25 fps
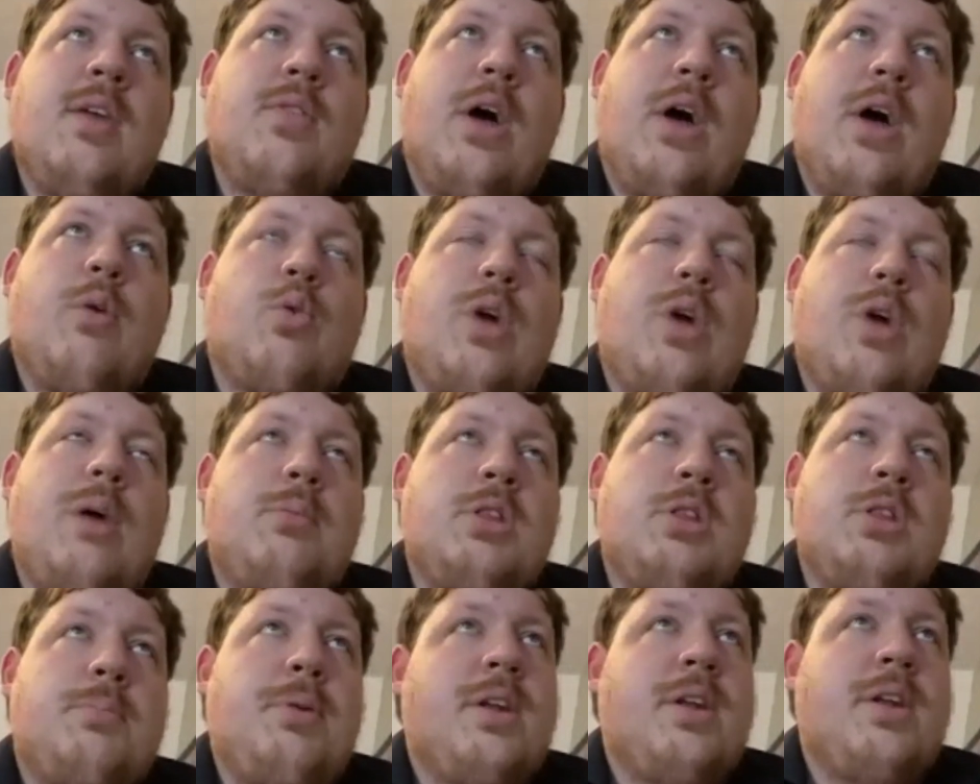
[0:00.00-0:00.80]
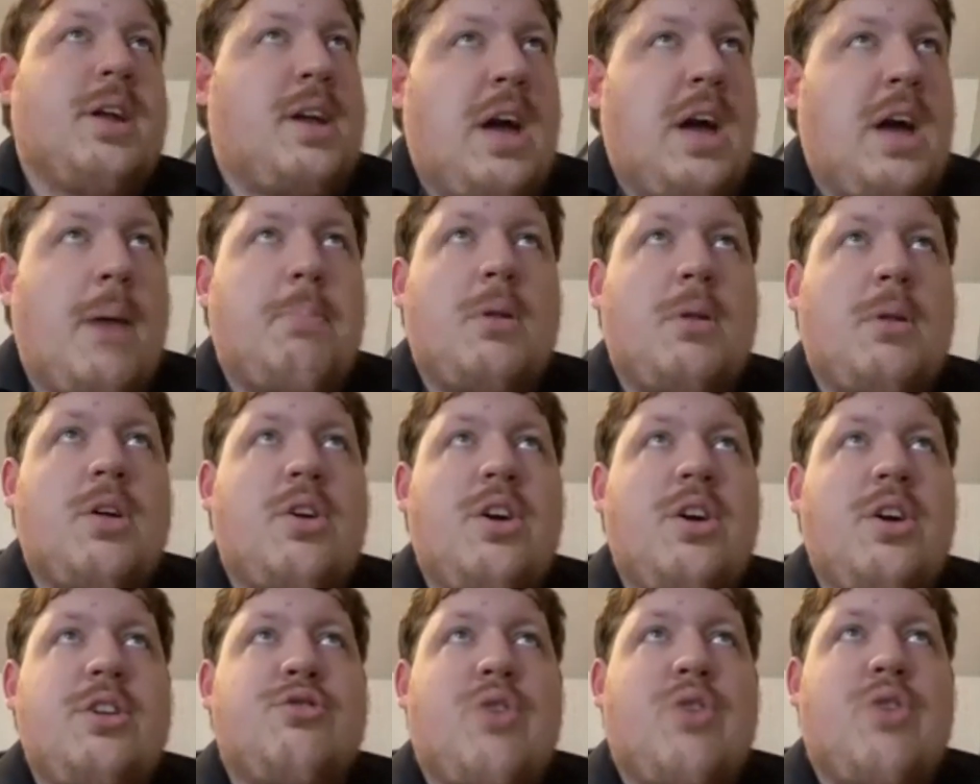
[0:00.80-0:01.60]
They were able to put a couple of
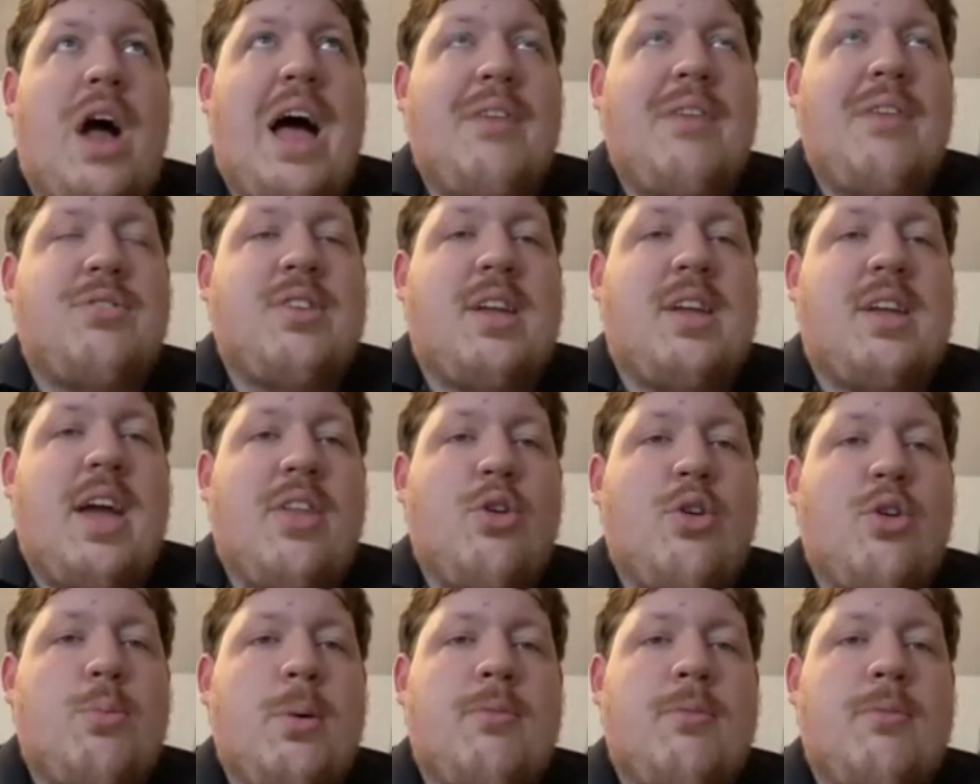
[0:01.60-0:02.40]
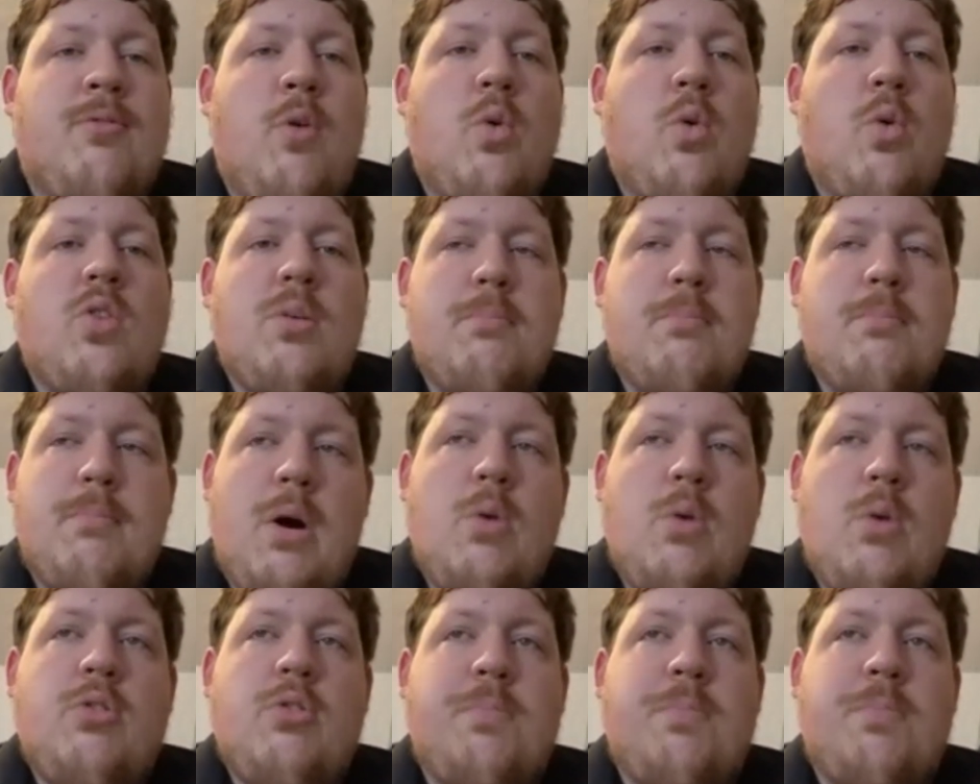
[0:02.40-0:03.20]
good drives together, but for the
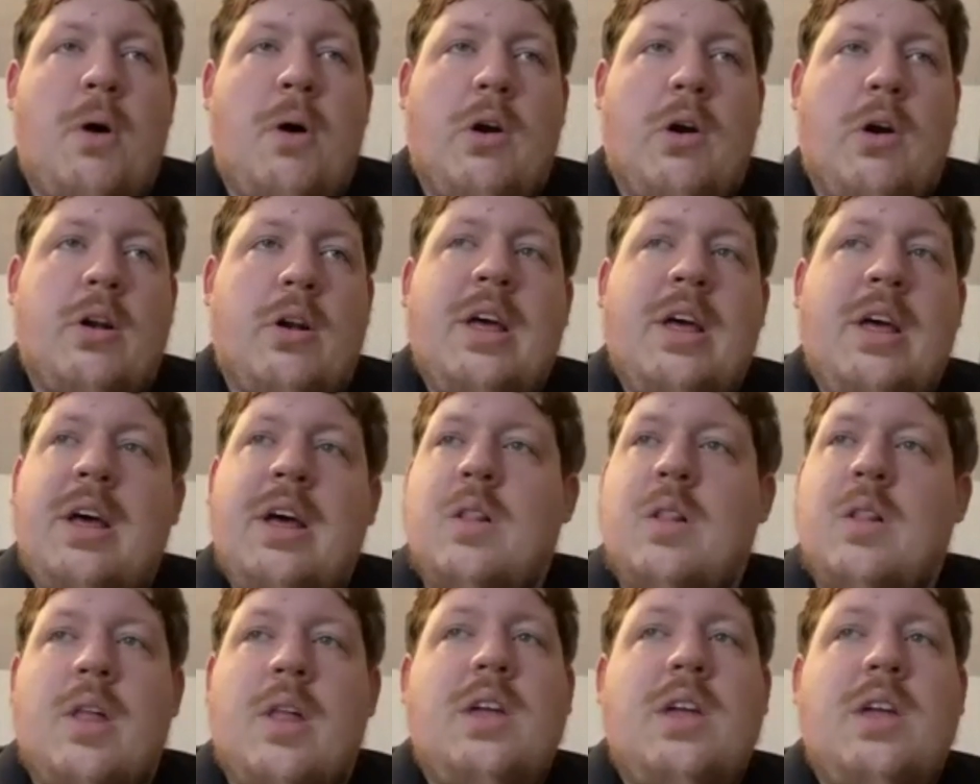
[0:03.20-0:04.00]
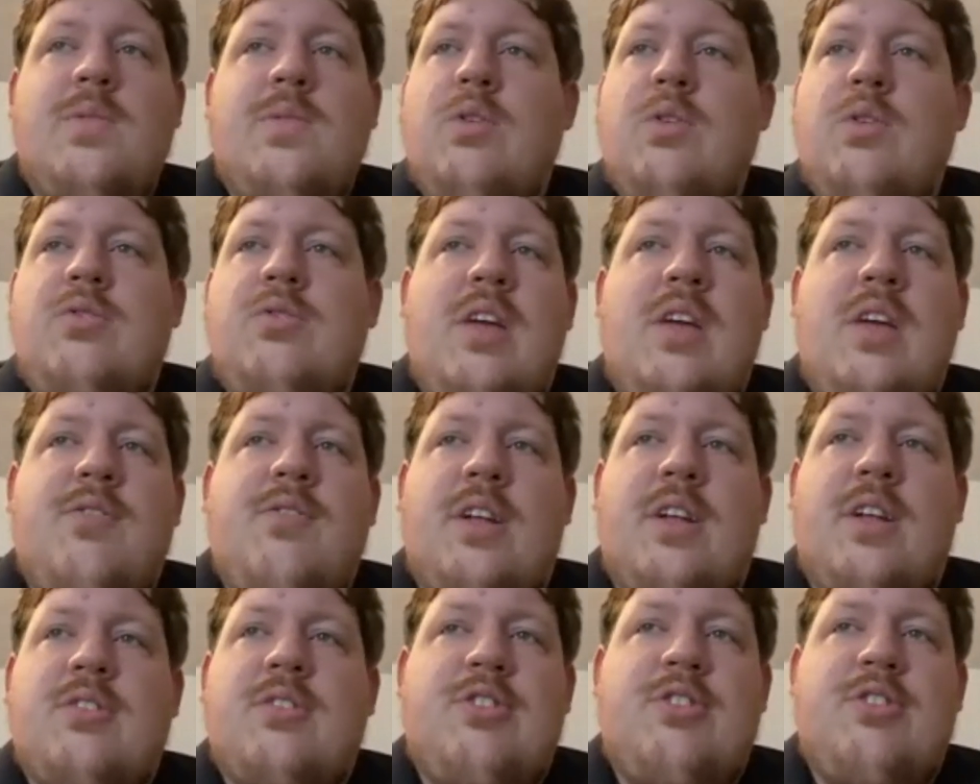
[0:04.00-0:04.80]
most part, Lakeview's
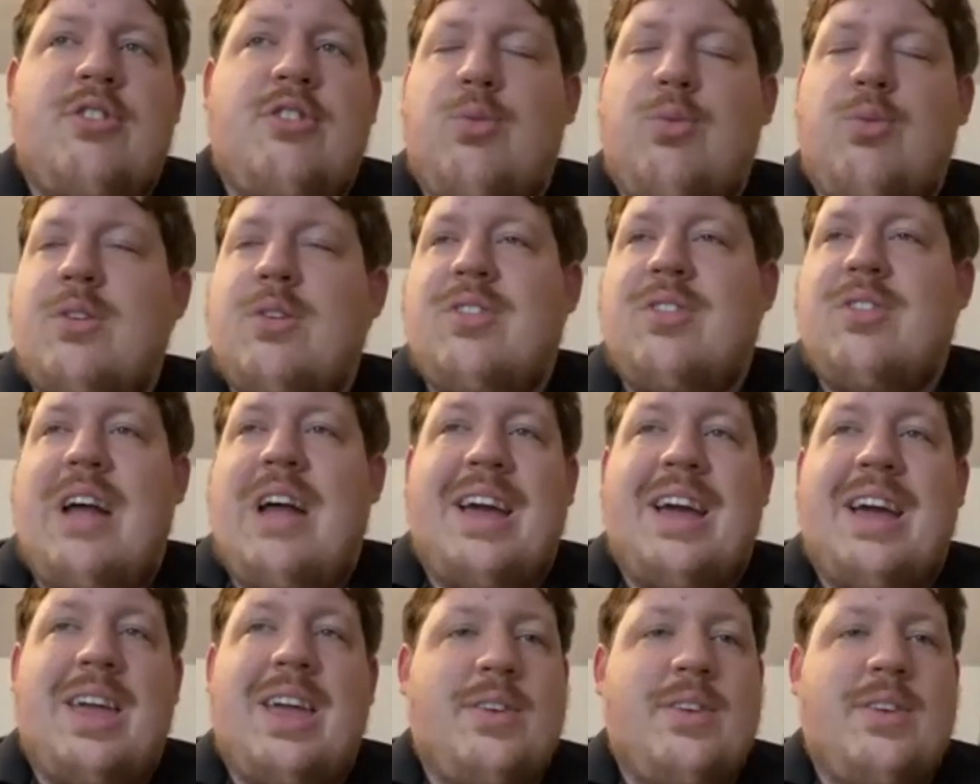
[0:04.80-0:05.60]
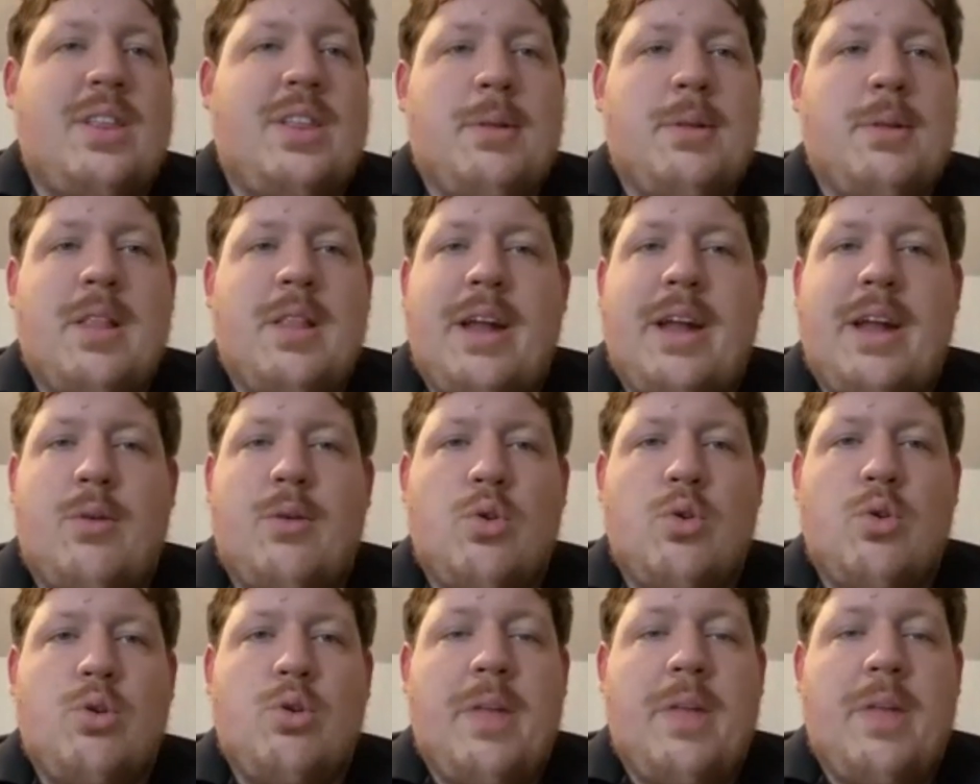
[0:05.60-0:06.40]
defense just was not giving them a lot of
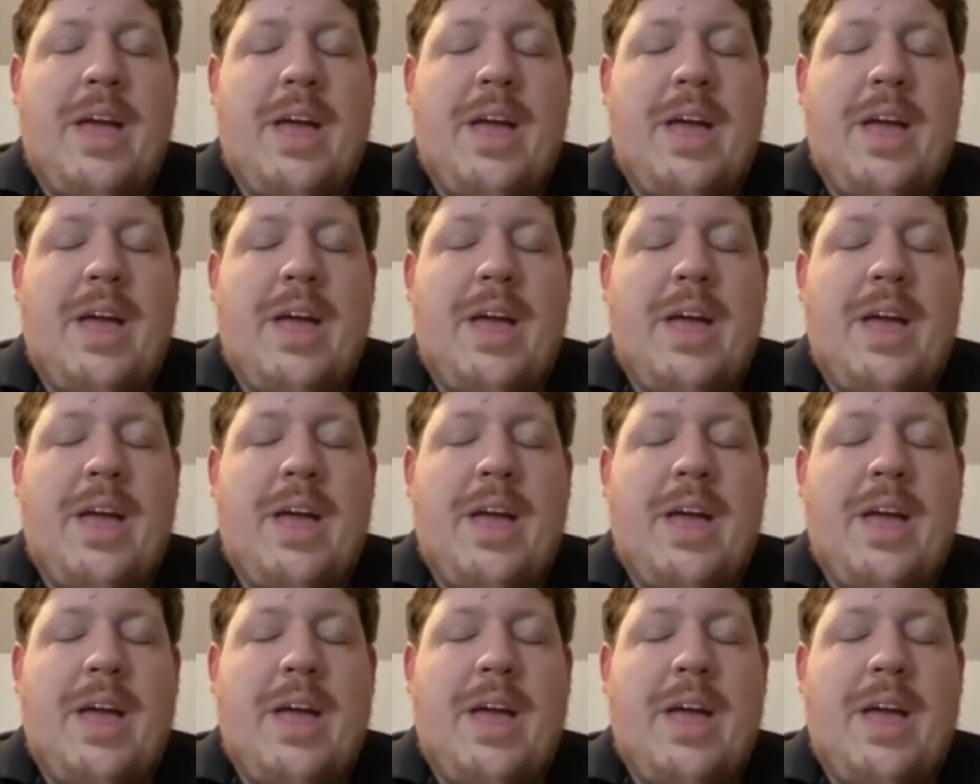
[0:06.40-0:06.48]
room.